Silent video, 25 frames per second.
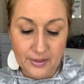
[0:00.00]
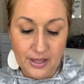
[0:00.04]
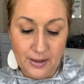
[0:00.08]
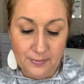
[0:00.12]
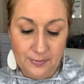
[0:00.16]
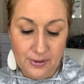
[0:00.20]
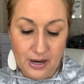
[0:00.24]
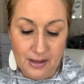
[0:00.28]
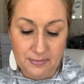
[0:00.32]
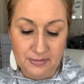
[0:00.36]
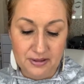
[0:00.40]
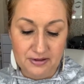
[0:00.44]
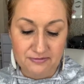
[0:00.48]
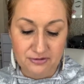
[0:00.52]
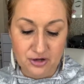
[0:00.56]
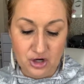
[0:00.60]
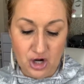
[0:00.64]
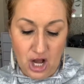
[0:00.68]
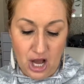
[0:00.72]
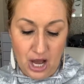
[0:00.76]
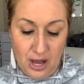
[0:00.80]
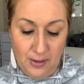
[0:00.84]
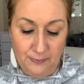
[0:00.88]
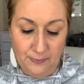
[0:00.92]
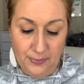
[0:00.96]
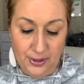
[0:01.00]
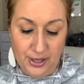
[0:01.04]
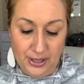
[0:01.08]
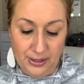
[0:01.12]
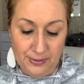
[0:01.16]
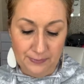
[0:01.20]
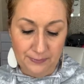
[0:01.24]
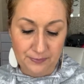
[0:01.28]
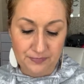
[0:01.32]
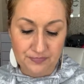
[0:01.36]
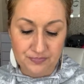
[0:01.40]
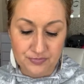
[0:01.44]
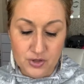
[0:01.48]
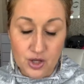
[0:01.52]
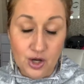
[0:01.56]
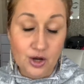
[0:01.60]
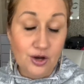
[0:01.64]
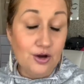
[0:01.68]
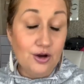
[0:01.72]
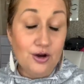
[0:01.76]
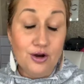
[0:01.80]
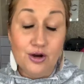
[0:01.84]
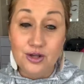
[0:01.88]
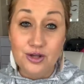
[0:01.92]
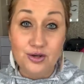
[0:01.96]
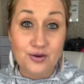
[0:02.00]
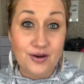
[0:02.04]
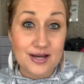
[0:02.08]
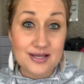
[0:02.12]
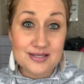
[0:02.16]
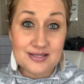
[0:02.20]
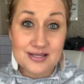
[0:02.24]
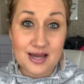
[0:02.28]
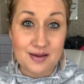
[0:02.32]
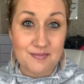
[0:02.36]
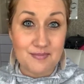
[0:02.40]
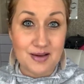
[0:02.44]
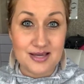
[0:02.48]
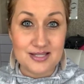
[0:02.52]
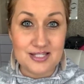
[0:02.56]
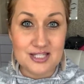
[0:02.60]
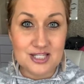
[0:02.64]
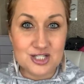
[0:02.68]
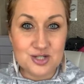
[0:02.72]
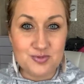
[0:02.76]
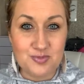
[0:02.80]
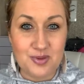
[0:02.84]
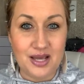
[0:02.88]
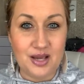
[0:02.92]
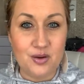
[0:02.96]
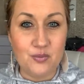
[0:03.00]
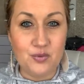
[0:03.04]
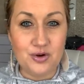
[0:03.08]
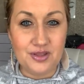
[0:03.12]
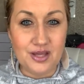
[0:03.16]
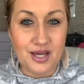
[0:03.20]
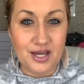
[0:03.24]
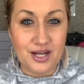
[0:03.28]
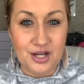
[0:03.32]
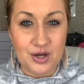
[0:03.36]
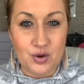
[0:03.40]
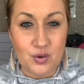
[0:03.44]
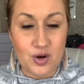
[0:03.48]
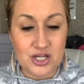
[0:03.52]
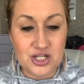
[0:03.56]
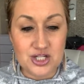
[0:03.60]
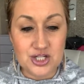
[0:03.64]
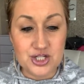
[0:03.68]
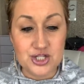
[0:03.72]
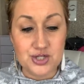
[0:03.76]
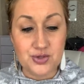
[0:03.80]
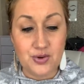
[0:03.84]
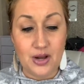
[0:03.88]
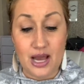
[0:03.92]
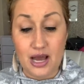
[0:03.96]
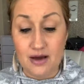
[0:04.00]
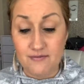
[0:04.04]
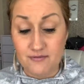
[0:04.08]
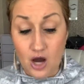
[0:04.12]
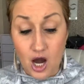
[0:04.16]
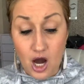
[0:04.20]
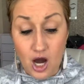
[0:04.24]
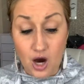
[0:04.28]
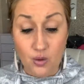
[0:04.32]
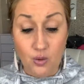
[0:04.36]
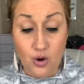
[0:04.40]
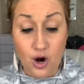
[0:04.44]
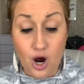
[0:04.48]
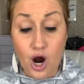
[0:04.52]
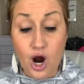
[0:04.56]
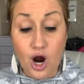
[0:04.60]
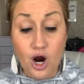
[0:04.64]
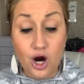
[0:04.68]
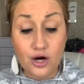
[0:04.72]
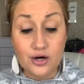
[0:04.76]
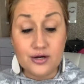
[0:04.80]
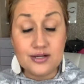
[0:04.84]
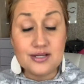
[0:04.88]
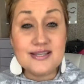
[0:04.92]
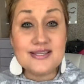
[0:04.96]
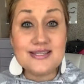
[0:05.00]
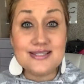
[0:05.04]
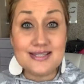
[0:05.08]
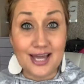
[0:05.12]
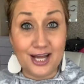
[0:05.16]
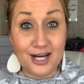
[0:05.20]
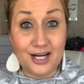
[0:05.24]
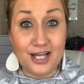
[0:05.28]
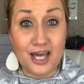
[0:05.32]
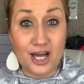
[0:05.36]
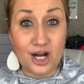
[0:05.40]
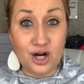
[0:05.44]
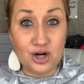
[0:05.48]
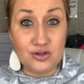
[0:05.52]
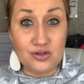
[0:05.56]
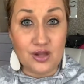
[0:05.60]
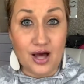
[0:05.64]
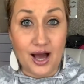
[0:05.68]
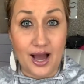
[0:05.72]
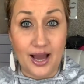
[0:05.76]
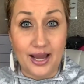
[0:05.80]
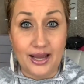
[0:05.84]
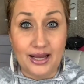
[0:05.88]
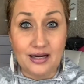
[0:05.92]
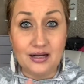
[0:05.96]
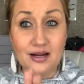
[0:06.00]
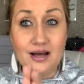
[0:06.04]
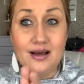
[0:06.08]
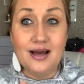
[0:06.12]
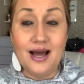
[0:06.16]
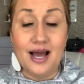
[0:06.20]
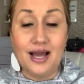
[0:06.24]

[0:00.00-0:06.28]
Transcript: I probably forgot, but you guys can message me with any questions you have. Oh, our skincare line.